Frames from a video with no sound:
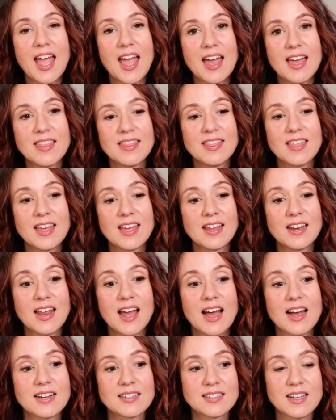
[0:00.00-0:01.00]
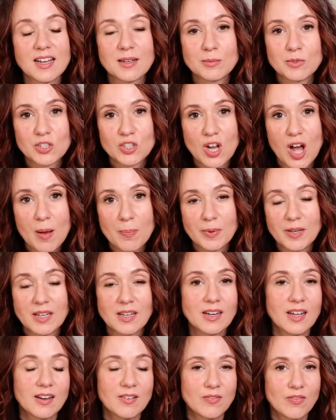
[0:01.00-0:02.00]
And then as I'm
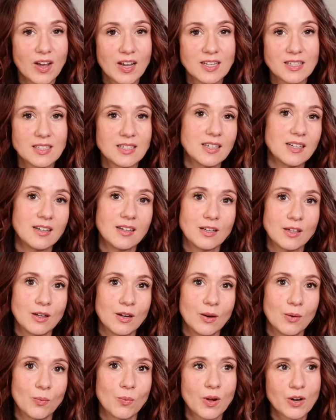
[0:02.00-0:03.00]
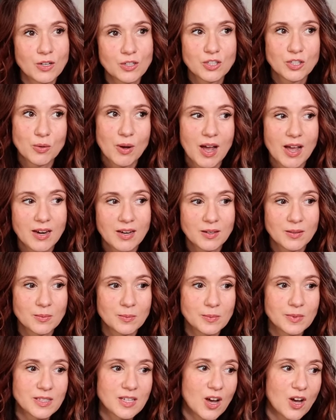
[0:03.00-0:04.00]
shopping and finding, you know, 1 or 2
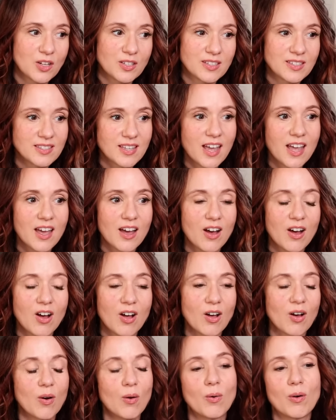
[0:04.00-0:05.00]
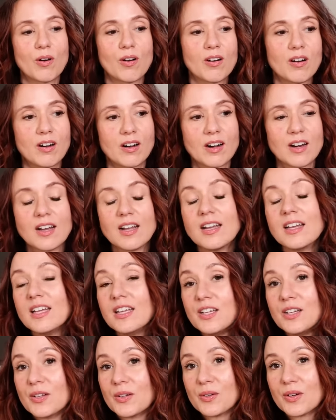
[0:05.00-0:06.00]
items on sale or,
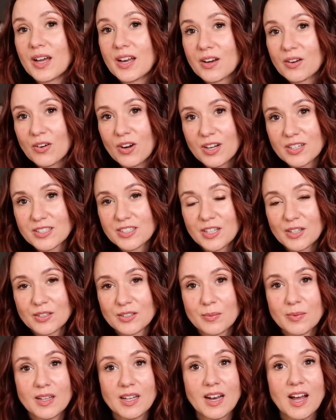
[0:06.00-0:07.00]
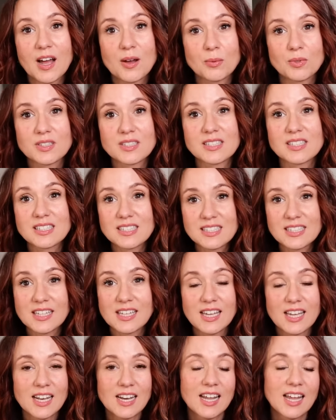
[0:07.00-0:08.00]
you know, at a garage sale or something, I will
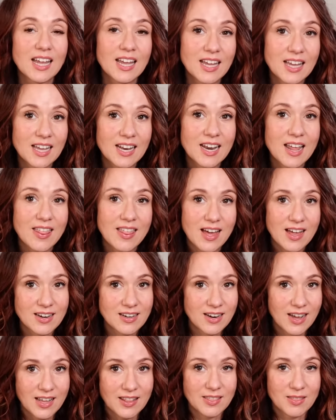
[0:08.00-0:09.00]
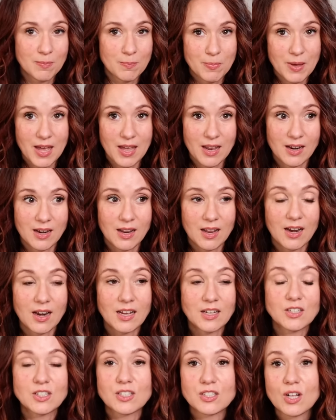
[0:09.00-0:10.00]
stick it in that 9th bin, and
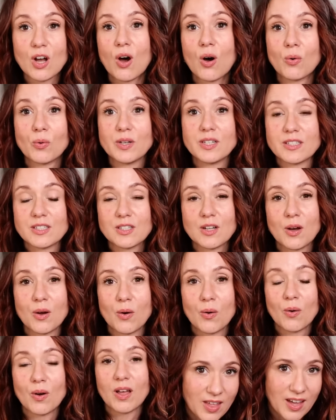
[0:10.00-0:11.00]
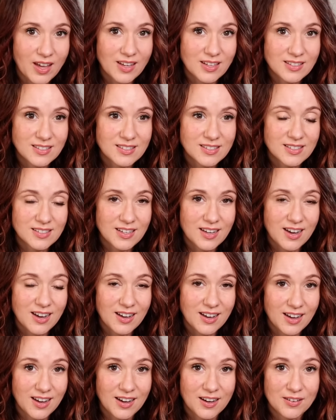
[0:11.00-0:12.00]
I just always know that
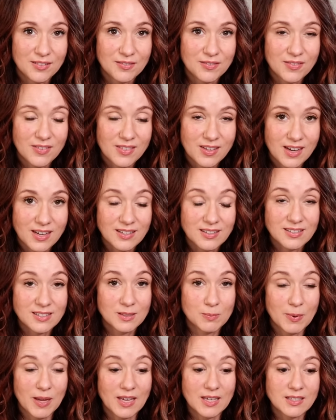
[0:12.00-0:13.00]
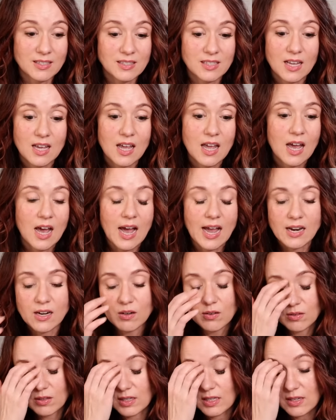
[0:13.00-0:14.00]
I have that space. I
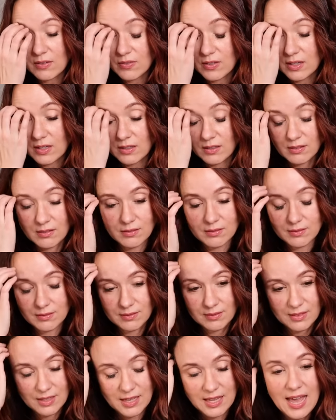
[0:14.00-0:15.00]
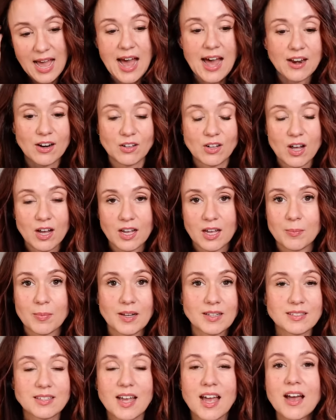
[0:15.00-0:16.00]
don't even catalog it
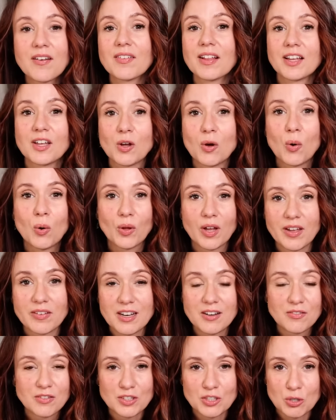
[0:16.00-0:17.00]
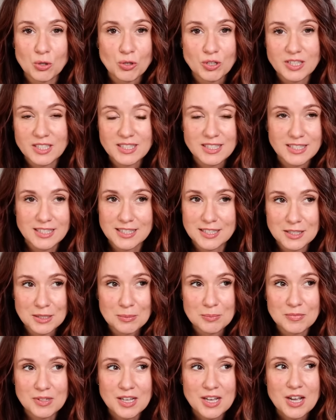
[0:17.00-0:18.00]
because I have like a whole inventory
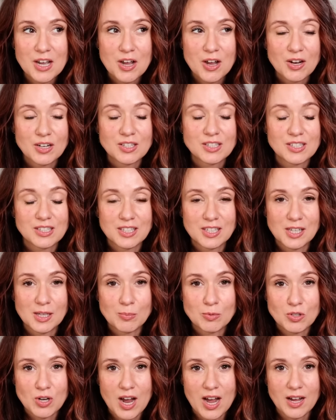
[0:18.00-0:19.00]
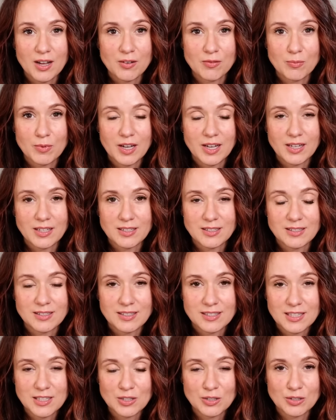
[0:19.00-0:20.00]
system to keep track of my
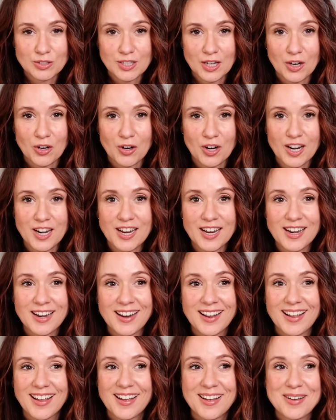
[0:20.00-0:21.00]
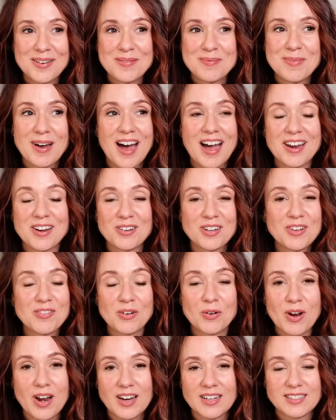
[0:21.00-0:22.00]
seasonal decorating, but I don't
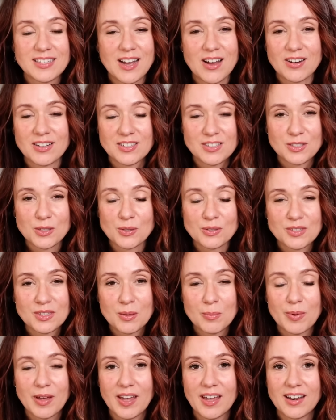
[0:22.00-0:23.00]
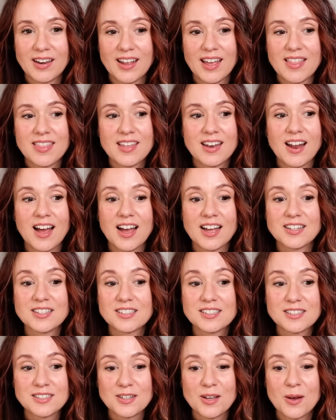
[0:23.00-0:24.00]
even write it down. It just goes in the bin, and then I
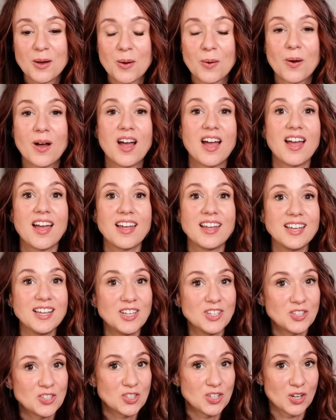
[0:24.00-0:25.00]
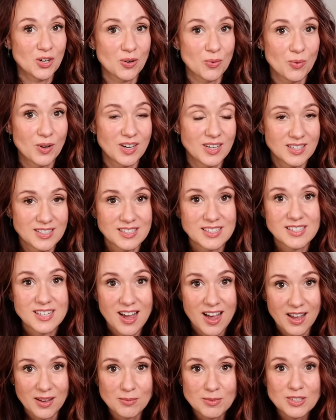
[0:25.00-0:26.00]
just know each year when it's
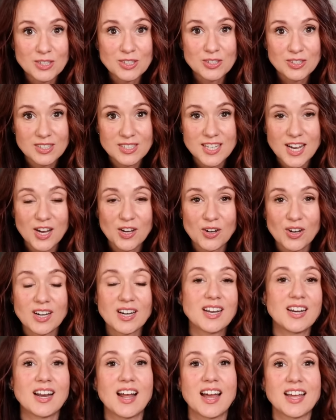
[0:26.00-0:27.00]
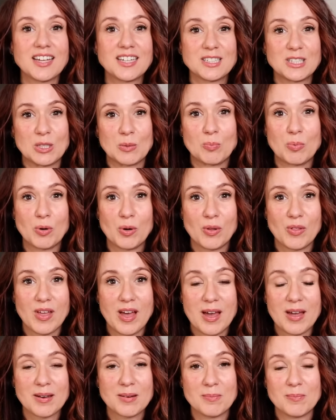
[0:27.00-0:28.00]
time to do the decorating, I get to pull
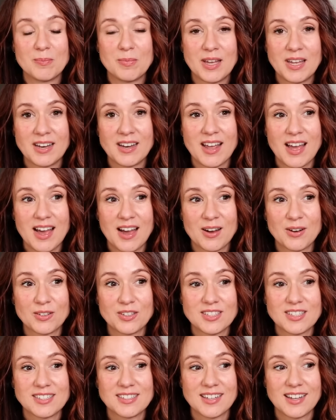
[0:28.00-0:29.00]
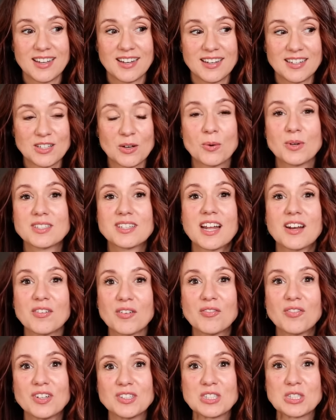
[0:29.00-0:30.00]
that bin out, and it's always kind
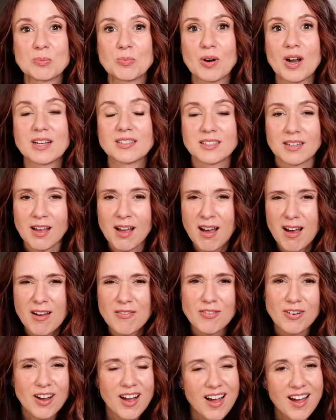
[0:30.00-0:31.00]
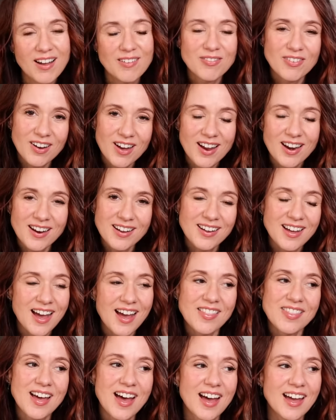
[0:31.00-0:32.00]
of a fun surprise, like, oh, I forgot I
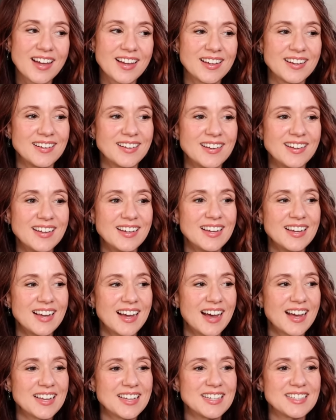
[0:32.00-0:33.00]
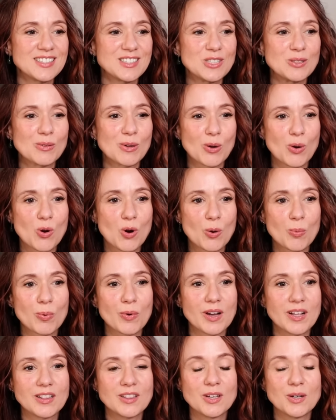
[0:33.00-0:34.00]
had that, and I get to
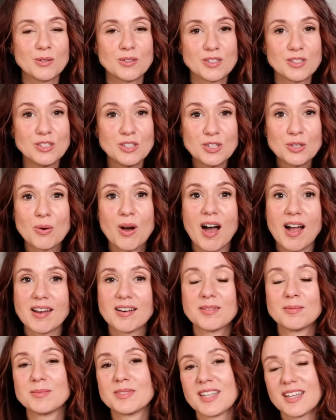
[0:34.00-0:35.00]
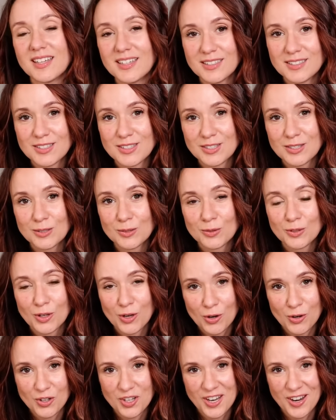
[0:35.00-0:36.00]
incorporate those new items into the
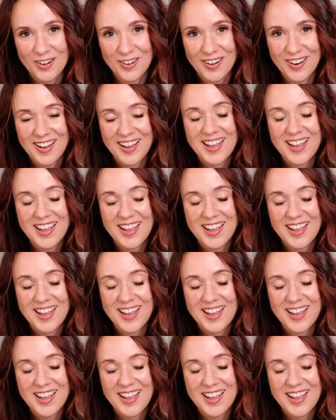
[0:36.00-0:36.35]
current year.